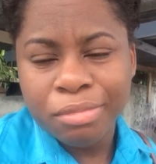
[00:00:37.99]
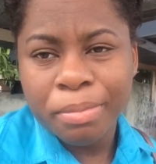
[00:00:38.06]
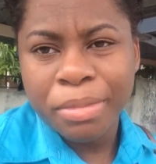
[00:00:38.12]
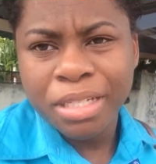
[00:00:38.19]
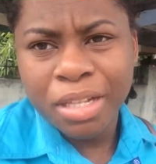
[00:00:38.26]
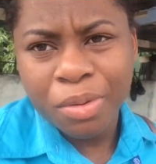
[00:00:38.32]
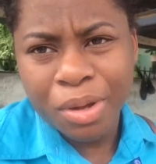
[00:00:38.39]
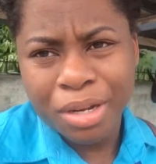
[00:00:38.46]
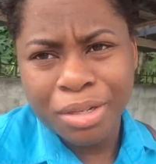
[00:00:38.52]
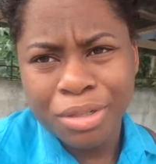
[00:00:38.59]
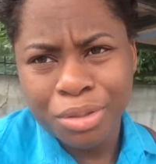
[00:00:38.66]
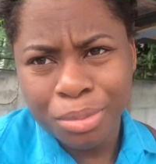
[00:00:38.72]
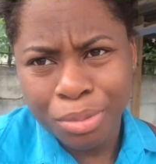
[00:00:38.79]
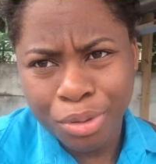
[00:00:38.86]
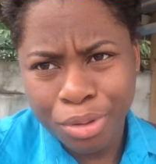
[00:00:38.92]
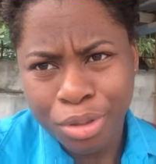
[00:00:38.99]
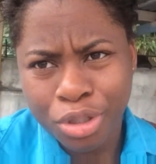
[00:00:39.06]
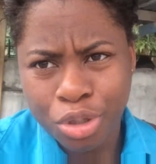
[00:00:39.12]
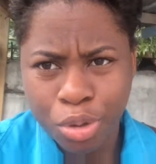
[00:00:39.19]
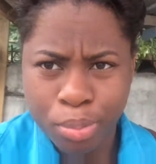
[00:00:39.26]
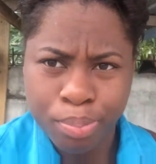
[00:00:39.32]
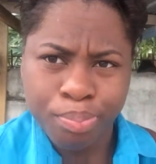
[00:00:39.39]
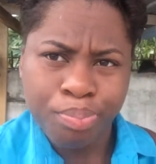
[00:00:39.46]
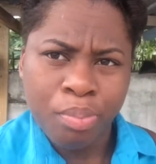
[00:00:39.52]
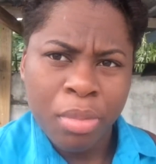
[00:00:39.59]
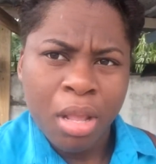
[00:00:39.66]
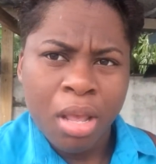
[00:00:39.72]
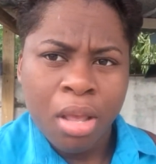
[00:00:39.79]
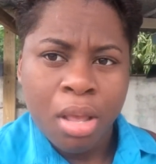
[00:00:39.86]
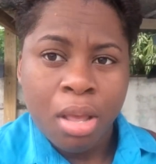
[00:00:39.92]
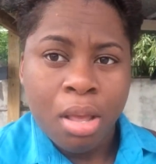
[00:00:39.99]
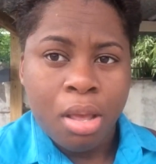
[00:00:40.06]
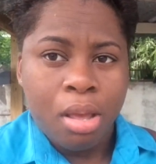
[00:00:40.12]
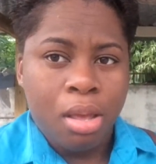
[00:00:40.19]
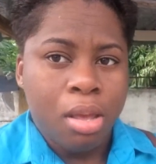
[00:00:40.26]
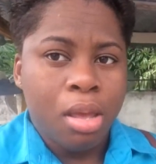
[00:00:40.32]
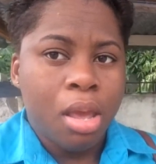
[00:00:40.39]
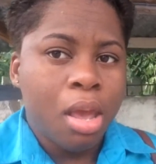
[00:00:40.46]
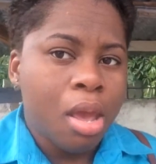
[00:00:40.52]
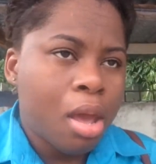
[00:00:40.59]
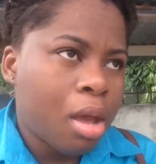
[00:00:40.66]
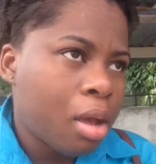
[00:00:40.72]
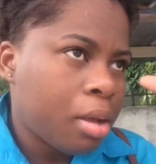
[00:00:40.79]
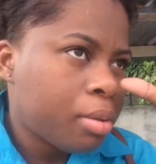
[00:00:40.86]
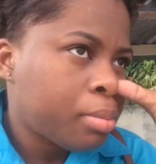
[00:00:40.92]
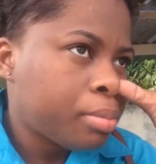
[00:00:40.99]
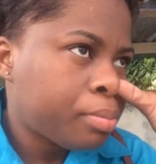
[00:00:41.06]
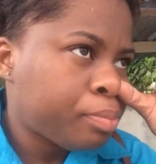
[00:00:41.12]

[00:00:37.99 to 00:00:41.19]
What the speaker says: I still want the soup though, so yeah.